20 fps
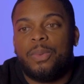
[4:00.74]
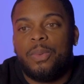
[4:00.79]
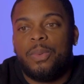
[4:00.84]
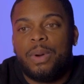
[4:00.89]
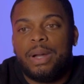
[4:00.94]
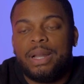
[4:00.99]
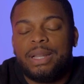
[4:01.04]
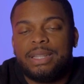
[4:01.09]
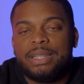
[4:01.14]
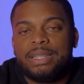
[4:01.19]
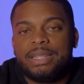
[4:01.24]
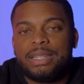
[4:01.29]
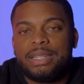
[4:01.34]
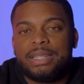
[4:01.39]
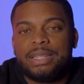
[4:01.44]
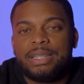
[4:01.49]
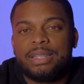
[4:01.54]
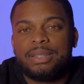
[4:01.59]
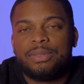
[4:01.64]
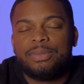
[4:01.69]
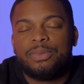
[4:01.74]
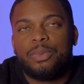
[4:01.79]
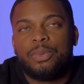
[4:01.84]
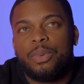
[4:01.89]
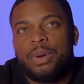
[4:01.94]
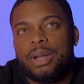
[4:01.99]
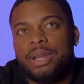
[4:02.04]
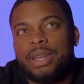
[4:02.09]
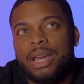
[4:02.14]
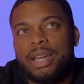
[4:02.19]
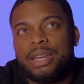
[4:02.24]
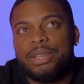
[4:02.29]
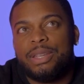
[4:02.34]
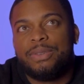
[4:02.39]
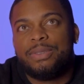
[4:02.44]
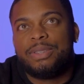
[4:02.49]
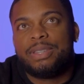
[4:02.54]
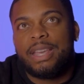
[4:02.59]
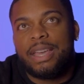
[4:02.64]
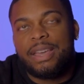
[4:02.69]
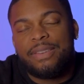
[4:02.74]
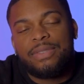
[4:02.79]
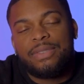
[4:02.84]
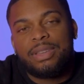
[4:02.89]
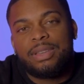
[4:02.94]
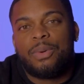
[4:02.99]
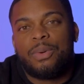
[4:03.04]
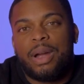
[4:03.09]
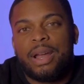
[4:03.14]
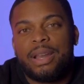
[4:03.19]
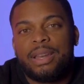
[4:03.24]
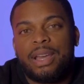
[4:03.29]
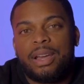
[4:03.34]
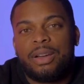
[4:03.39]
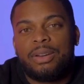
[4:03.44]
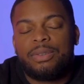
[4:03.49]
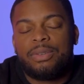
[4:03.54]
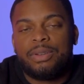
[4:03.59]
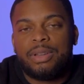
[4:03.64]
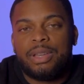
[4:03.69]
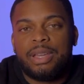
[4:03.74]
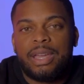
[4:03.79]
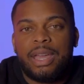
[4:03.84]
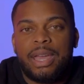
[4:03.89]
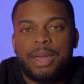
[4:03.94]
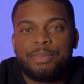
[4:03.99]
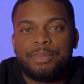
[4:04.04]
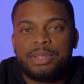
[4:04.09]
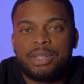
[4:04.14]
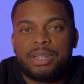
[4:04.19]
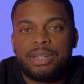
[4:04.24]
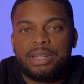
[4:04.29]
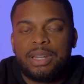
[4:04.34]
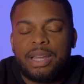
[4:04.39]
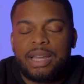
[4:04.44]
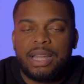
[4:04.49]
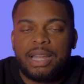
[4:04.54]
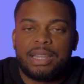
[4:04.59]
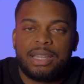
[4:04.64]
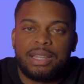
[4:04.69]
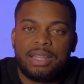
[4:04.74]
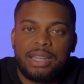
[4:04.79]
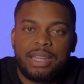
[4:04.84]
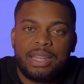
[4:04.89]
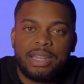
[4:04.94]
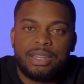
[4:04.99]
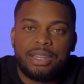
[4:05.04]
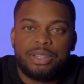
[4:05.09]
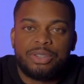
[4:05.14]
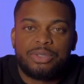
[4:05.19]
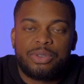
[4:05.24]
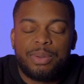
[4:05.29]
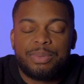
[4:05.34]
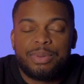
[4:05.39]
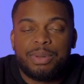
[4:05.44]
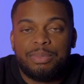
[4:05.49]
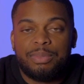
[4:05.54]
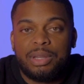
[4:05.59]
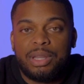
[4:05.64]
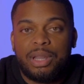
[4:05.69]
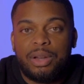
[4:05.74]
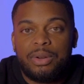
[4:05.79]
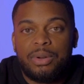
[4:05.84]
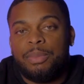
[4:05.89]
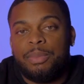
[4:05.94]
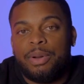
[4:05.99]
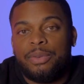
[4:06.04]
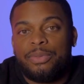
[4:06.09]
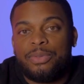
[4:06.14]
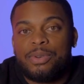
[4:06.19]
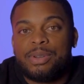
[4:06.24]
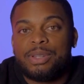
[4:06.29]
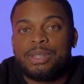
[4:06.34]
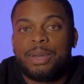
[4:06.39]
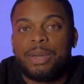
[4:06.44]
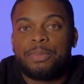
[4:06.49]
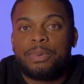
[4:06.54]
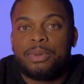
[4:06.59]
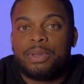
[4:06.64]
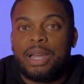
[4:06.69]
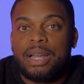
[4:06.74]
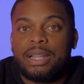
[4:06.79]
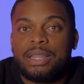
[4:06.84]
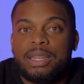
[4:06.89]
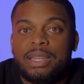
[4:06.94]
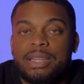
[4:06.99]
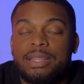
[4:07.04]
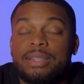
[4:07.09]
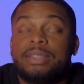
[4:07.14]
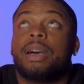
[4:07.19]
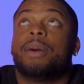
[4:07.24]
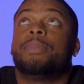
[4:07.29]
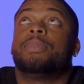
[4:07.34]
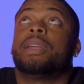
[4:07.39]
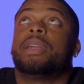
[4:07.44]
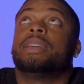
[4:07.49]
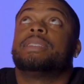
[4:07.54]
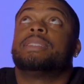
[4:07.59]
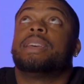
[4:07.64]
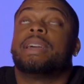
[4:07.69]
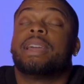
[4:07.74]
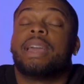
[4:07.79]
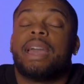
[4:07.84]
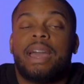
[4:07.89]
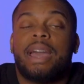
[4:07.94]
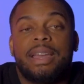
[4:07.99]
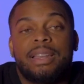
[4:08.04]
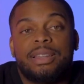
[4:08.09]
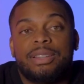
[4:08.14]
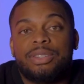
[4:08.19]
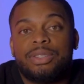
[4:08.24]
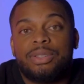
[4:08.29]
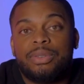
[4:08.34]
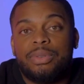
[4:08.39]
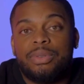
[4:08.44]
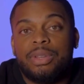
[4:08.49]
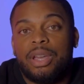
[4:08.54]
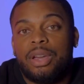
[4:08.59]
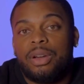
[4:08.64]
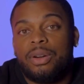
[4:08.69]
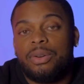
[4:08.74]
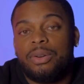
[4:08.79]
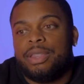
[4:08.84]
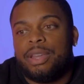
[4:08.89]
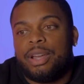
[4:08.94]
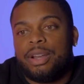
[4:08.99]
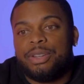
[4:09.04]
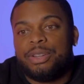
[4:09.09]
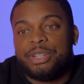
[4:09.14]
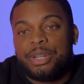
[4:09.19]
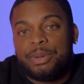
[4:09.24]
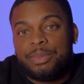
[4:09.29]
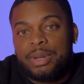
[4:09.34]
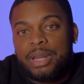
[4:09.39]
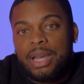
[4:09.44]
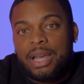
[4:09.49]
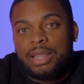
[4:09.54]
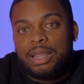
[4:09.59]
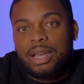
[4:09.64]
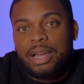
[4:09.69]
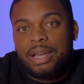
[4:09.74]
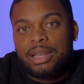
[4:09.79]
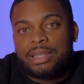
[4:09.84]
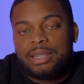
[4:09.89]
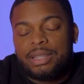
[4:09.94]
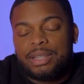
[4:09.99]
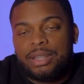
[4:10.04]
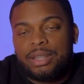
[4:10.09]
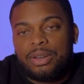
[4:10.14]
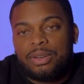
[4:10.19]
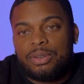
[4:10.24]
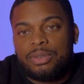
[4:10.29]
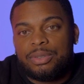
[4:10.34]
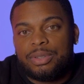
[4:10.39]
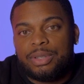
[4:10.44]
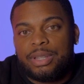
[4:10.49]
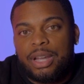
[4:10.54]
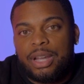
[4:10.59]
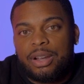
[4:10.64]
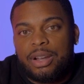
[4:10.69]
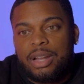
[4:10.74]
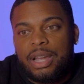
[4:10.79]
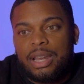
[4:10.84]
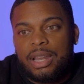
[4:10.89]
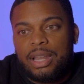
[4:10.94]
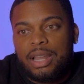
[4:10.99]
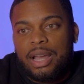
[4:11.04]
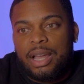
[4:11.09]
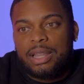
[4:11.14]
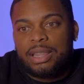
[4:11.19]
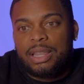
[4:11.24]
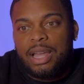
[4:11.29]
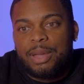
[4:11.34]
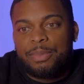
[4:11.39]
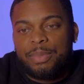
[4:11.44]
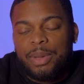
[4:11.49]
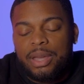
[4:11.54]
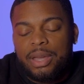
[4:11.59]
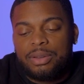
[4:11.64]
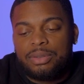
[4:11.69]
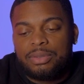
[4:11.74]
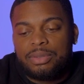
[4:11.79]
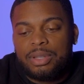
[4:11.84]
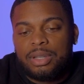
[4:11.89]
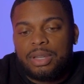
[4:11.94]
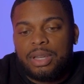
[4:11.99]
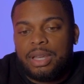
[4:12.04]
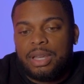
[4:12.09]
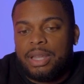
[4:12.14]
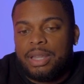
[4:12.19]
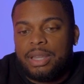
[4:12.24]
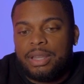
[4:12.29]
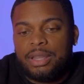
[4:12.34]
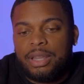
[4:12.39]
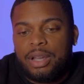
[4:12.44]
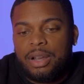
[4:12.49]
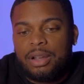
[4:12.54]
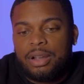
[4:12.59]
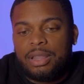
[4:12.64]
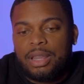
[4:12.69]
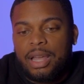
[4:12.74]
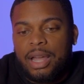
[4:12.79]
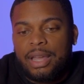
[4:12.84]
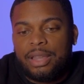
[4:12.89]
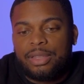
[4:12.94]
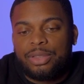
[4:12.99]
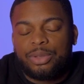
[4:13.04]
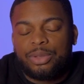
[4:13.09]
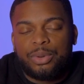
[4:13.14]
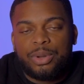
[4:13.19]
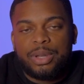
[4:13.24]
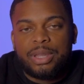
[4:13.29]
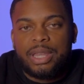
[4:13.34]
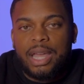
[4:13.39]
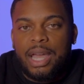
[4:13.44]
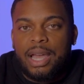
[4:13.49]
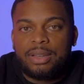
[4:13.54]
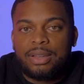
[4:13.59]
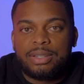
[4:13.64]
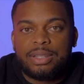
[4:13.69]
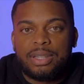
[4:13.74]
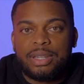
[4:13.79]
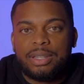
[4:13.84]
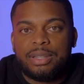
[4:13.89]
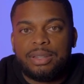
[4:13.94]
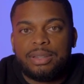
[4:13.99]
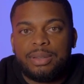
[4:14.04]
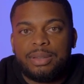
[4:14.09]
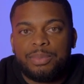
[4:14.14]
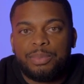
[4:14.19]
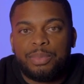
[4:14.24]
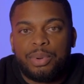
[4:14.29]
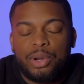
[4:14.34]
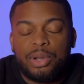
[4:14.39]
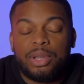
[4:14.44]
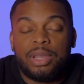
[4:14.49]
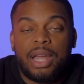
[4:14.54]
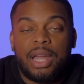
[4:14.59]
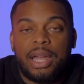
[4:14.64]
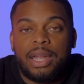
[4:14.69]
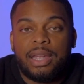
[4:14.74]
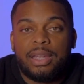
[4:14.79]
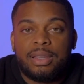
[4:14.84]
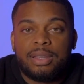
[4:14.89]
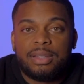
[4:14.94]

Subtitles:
$197 right now in Amazon. I got the link in the description below. But for example, like these top lights I got in the studio, they're Gemini lights, and though they're kind of like light panels, they're like $3,000 per light.